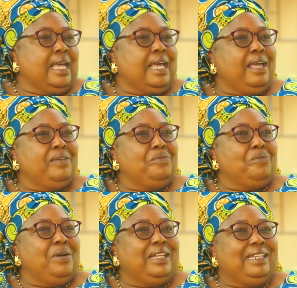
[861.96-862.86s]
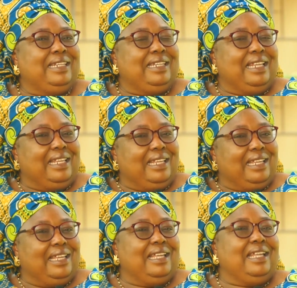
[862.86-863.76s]
And one day,
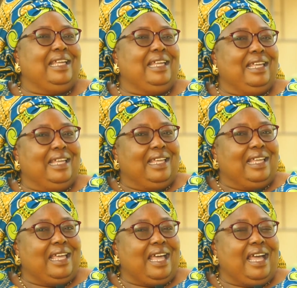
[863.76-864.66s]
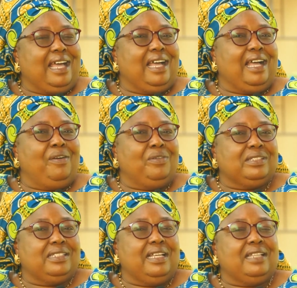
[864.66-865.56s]
I
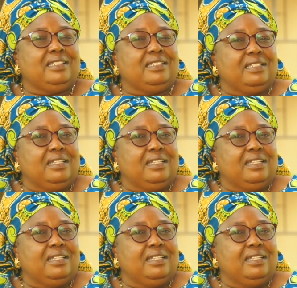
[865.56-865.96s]
was just